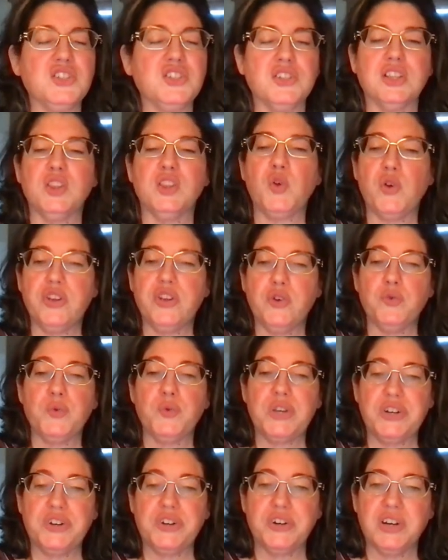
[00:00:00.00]
a loyal
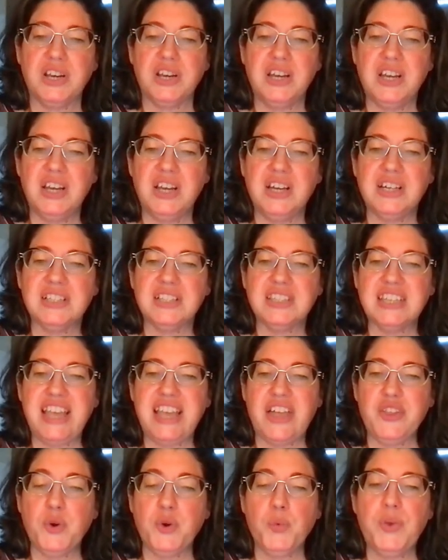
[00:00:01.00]
reader
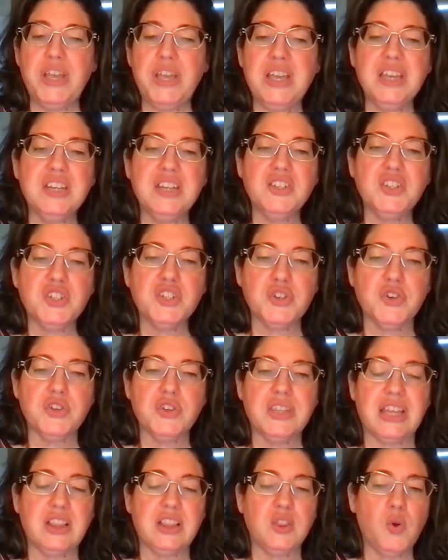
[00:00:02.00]
Together, we can ensure
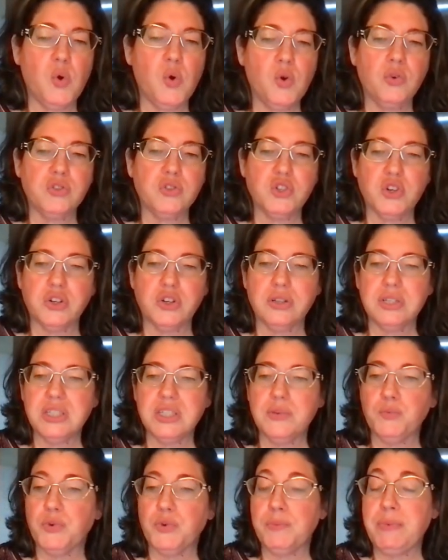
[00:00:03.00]
that local
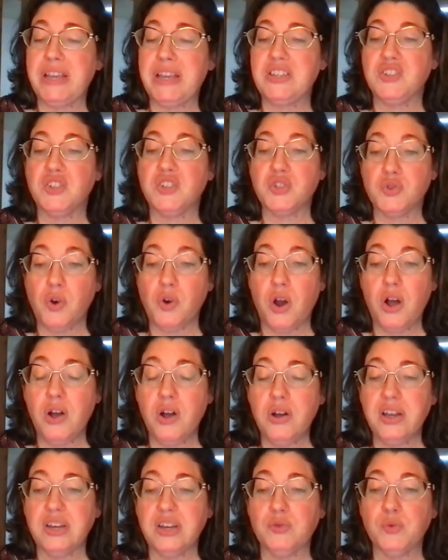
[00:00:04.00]
journalism remains
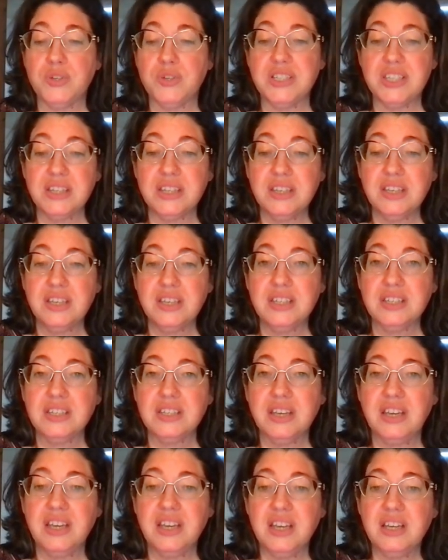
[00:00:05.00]
strong and resilient,
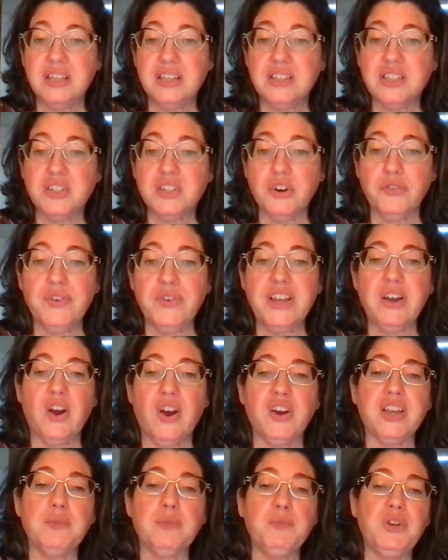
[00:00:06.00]
serving our
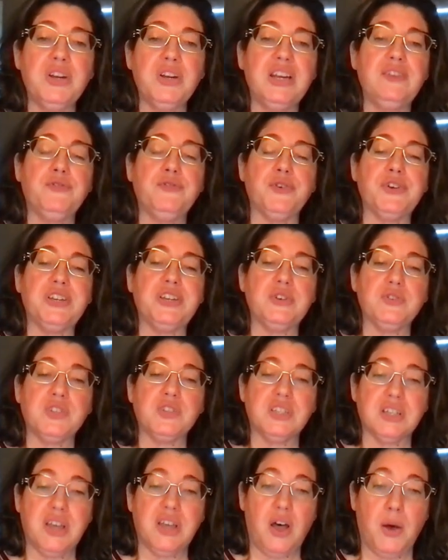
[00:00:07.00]
community for years
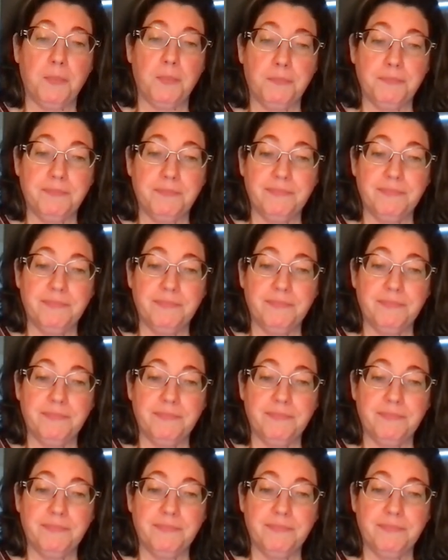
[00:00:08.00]
to come.